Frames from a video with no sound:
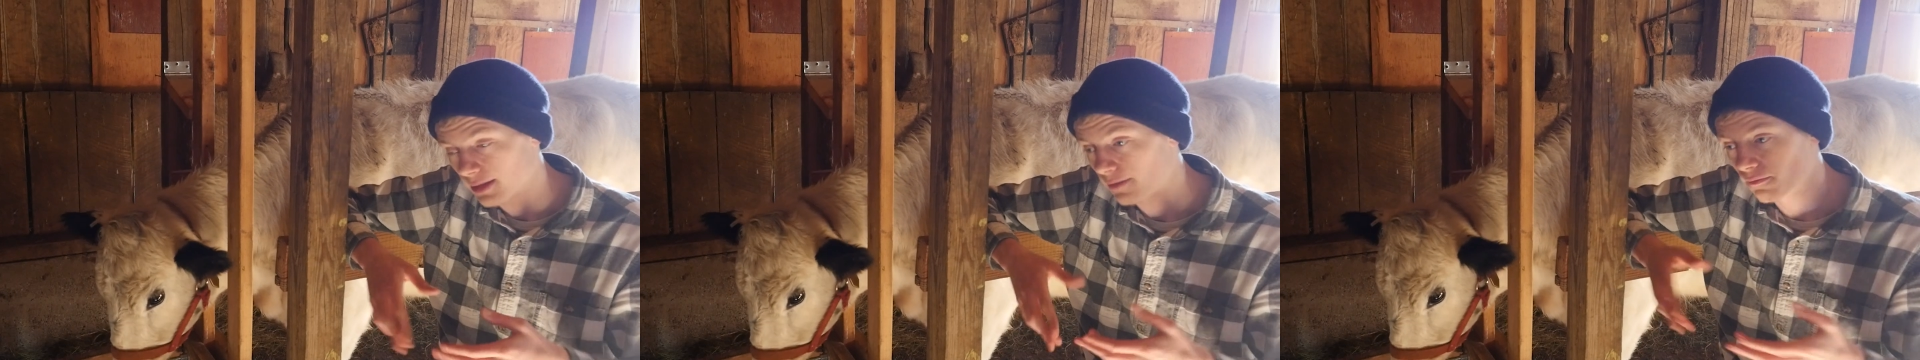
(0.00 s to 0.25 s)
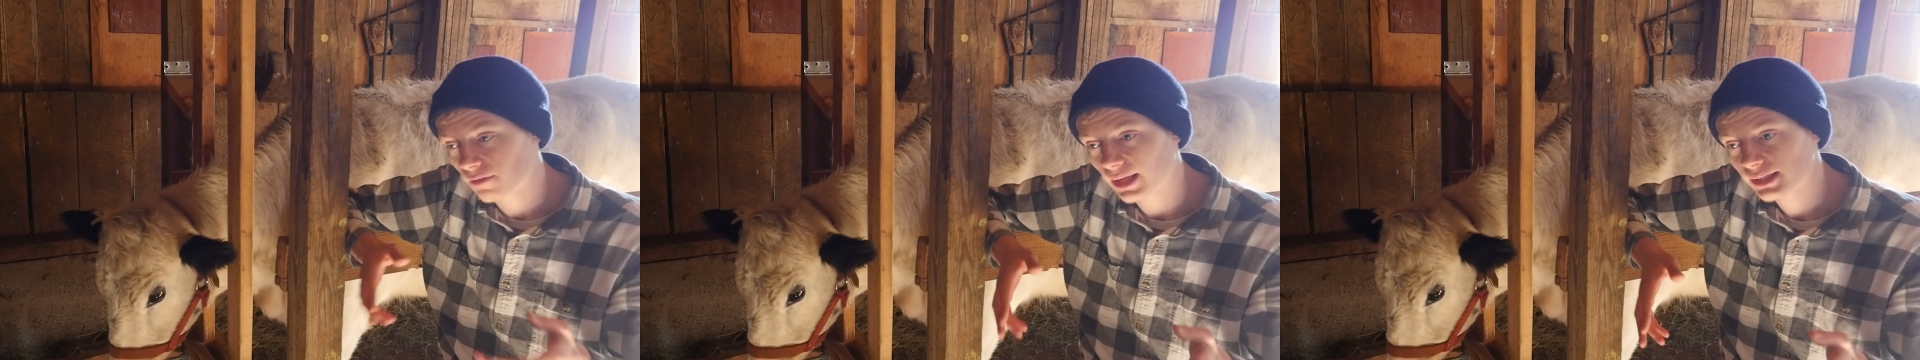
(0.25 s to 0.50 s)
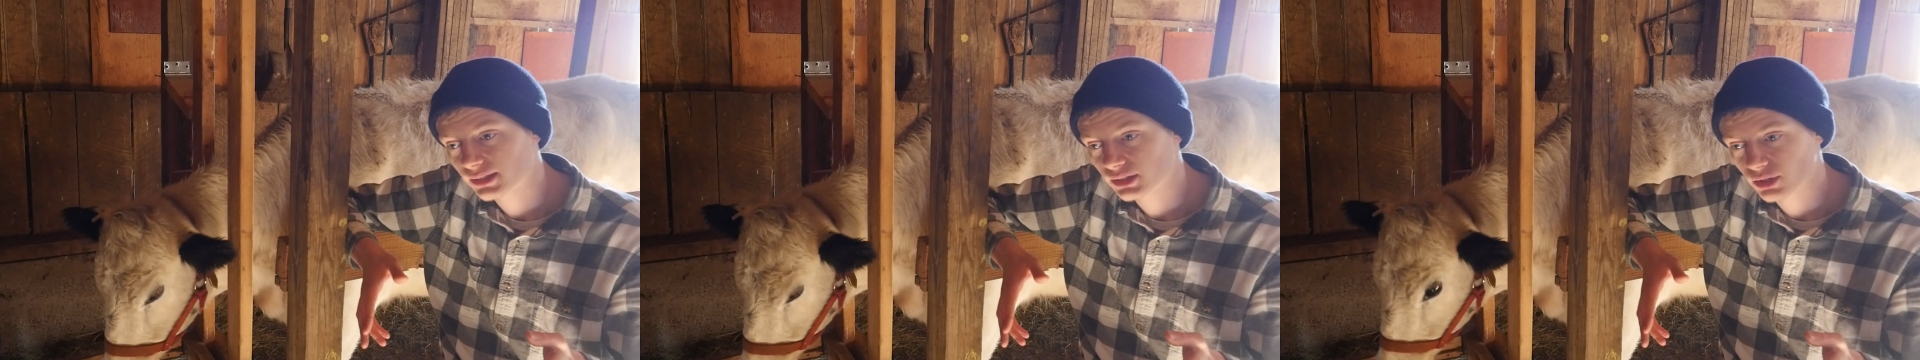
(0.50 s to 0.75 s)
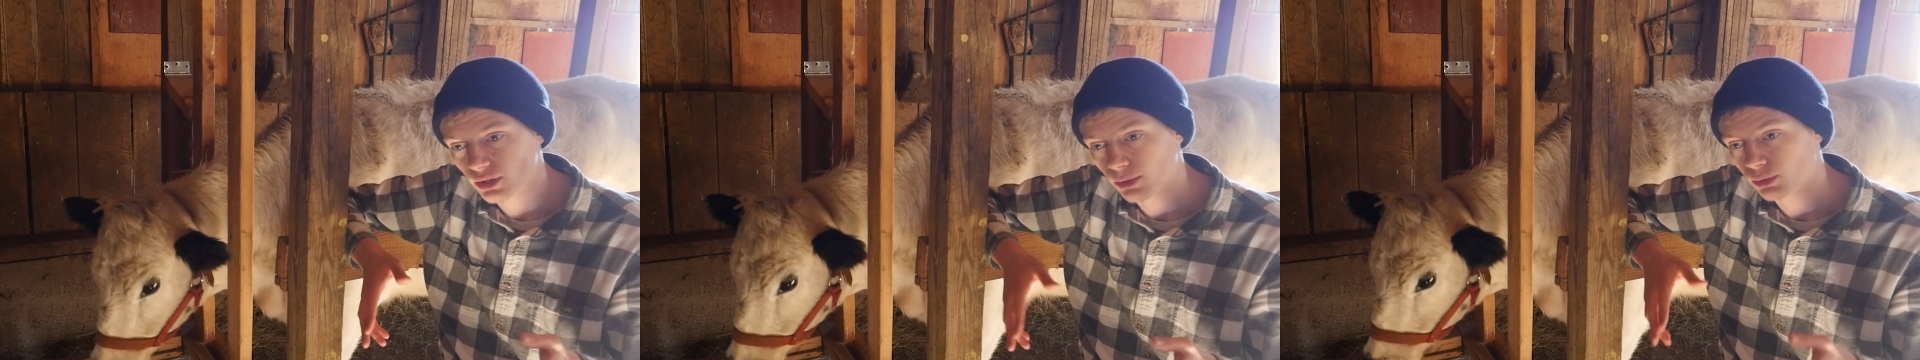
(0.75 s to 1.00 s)

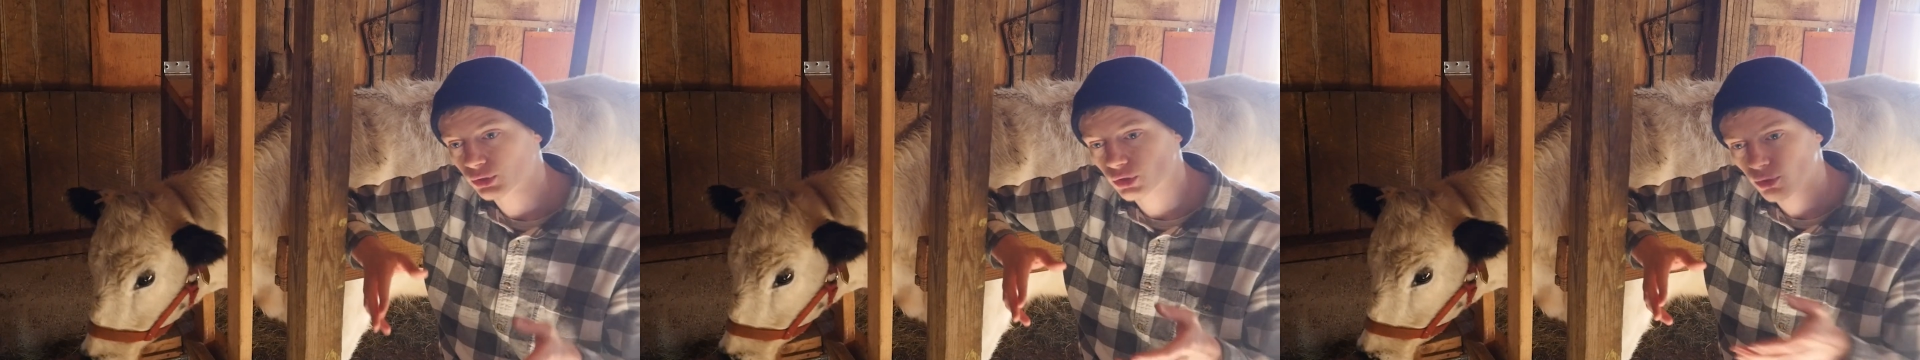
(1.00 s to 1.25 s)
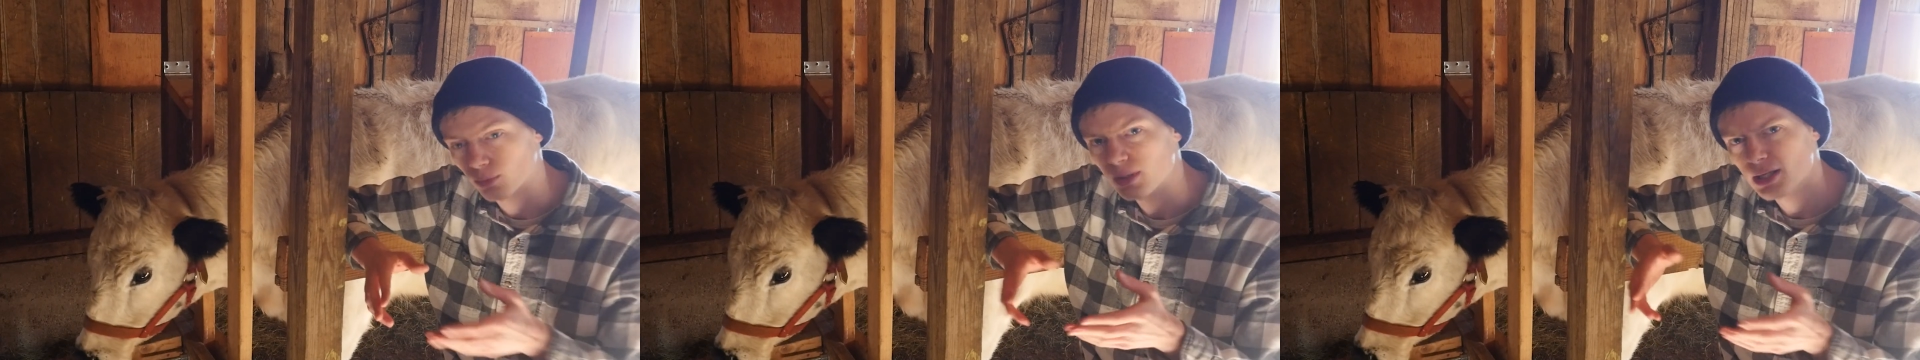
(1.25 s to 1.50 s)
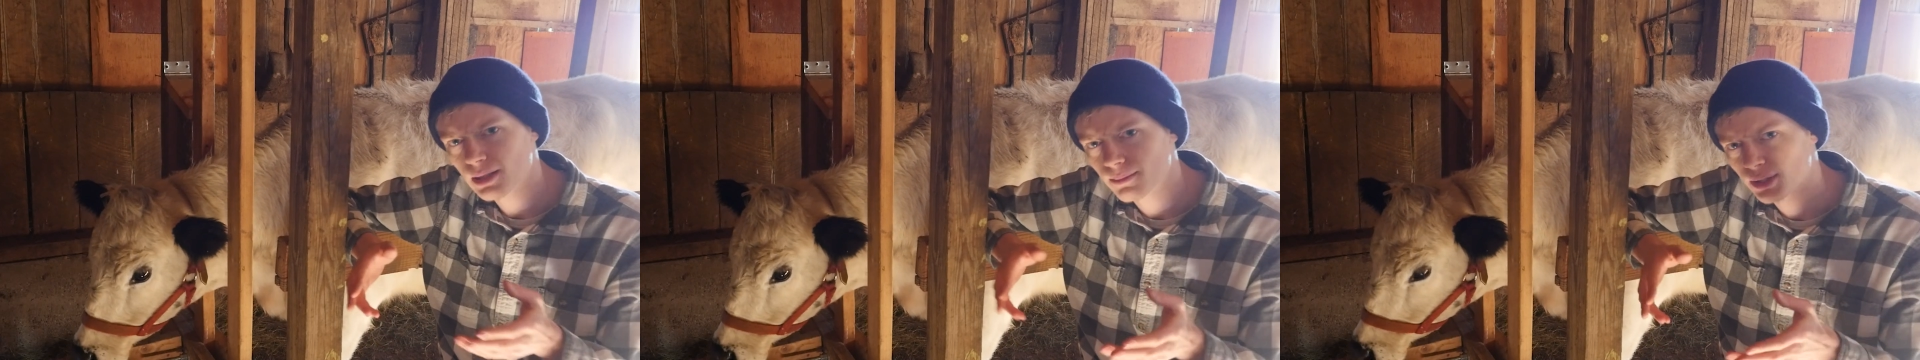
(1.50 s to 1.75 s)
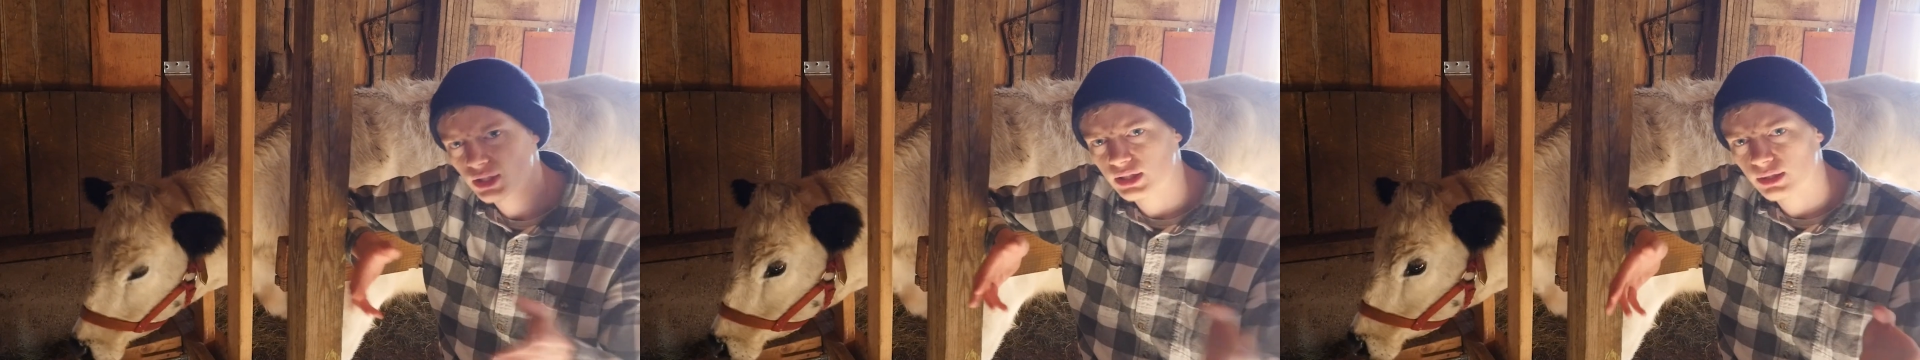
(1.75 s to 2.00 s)
invites those three
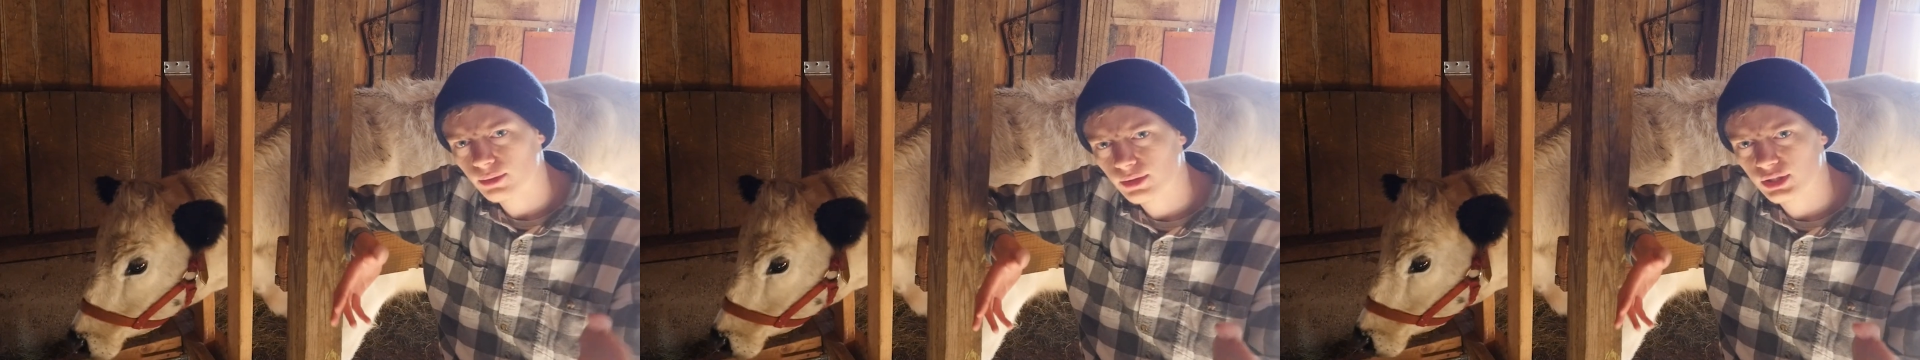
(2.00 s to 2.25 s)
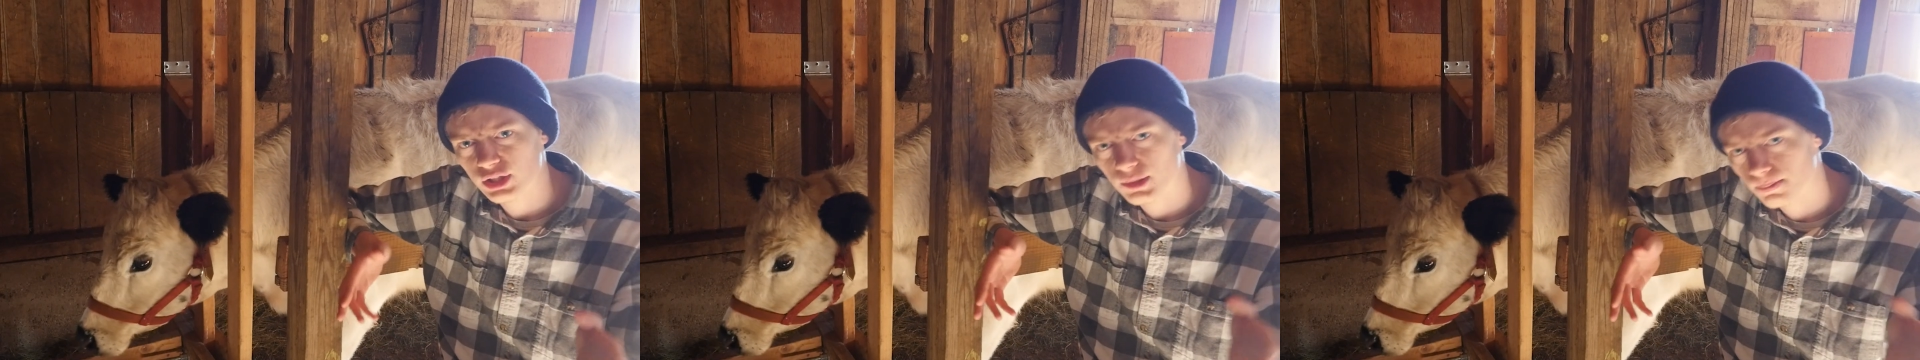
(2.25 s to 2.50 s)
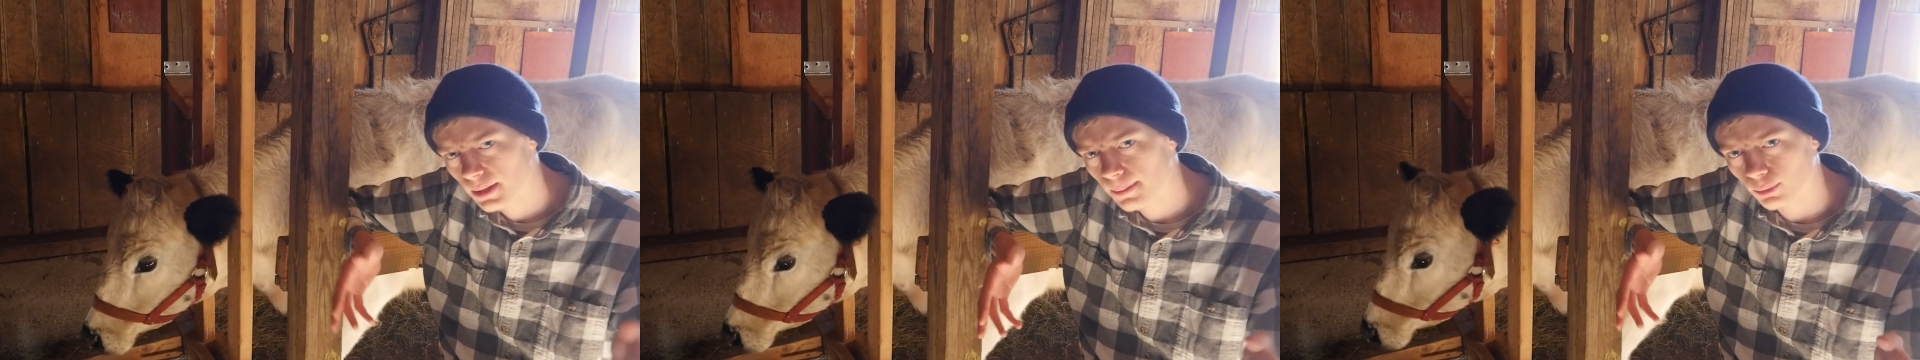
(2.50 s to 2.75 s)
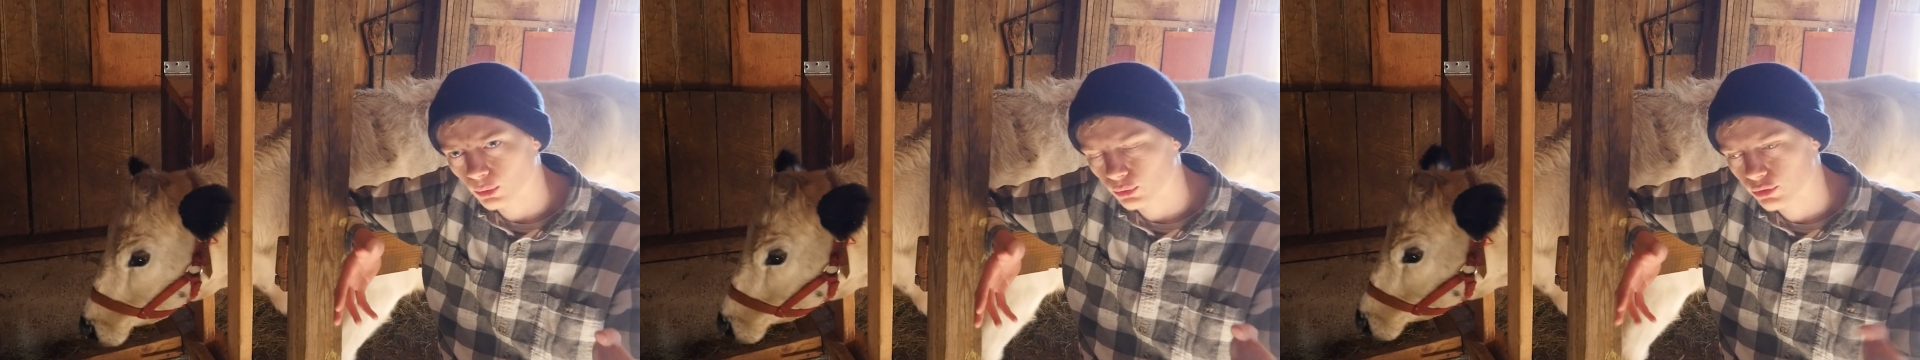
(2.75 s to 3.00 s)
mysterious
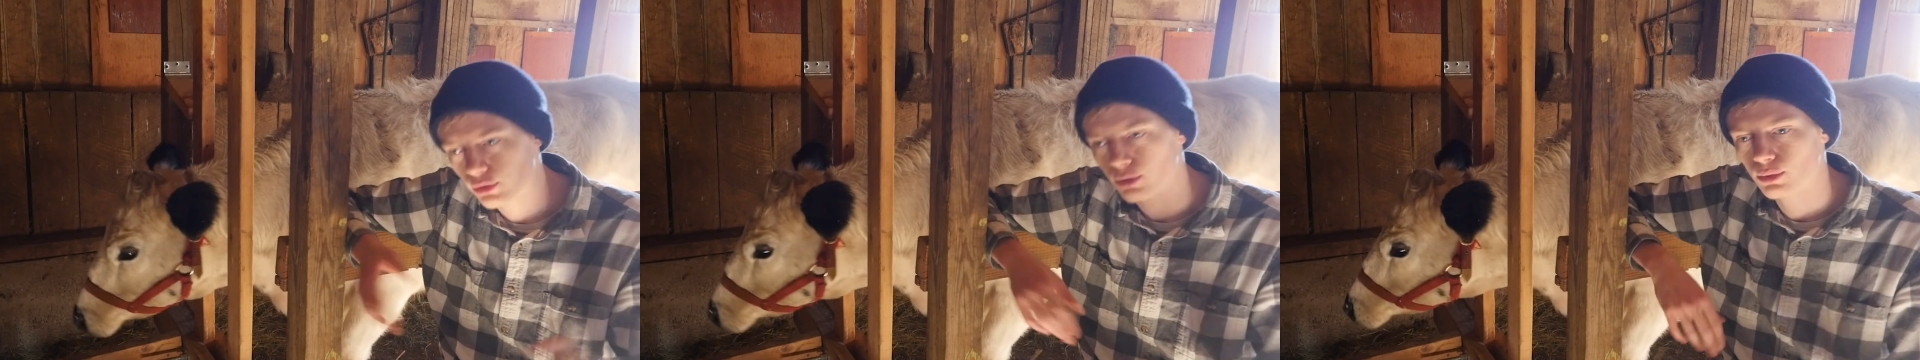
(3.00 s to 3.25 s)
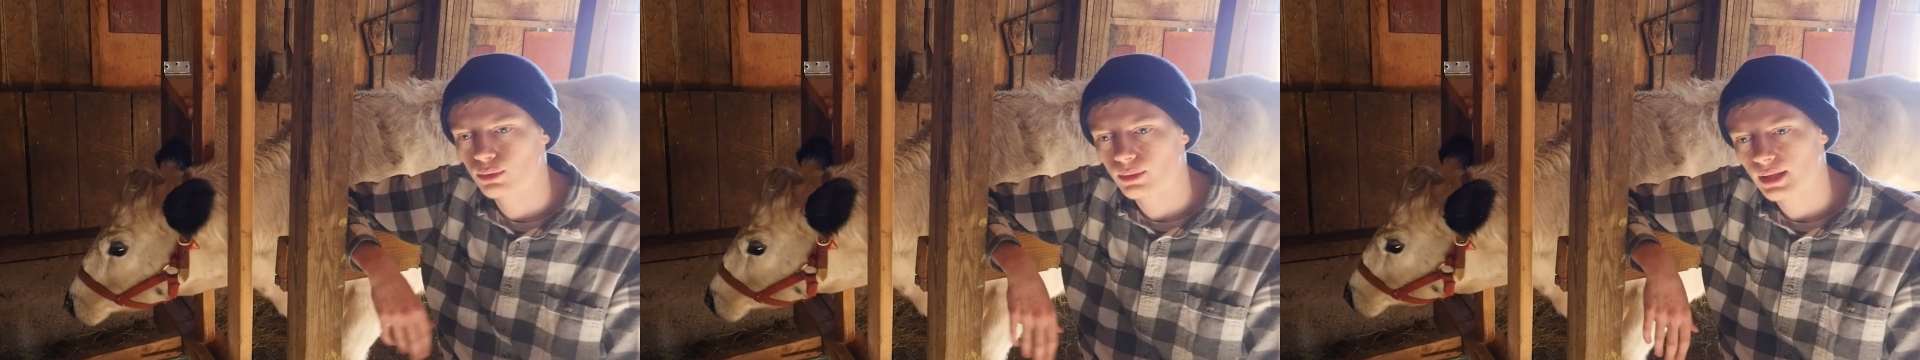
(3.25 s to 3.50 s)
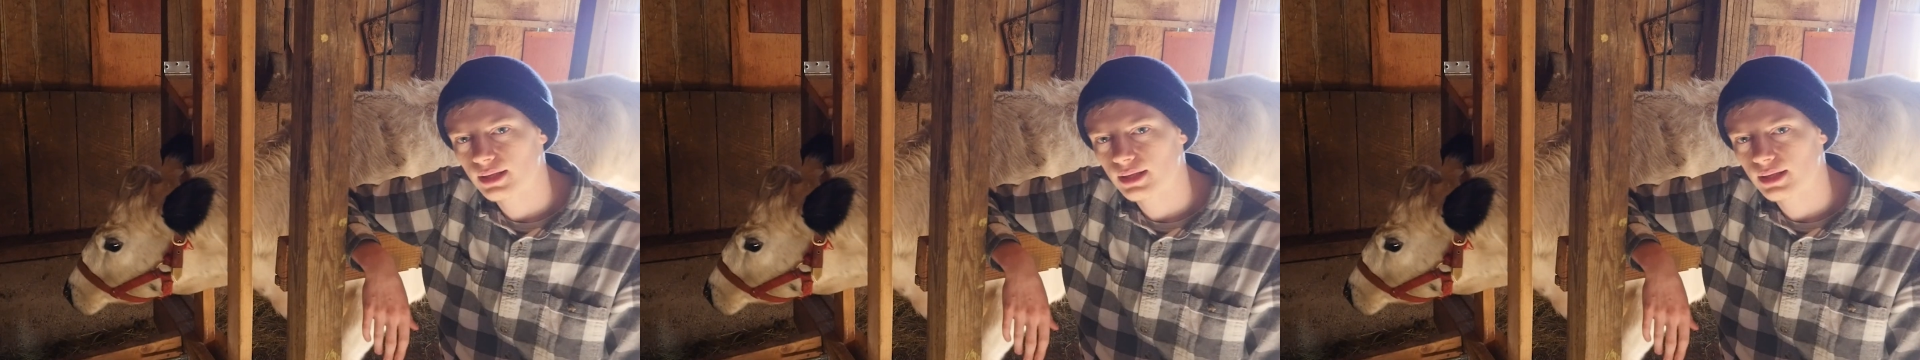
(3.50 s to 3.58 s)
people to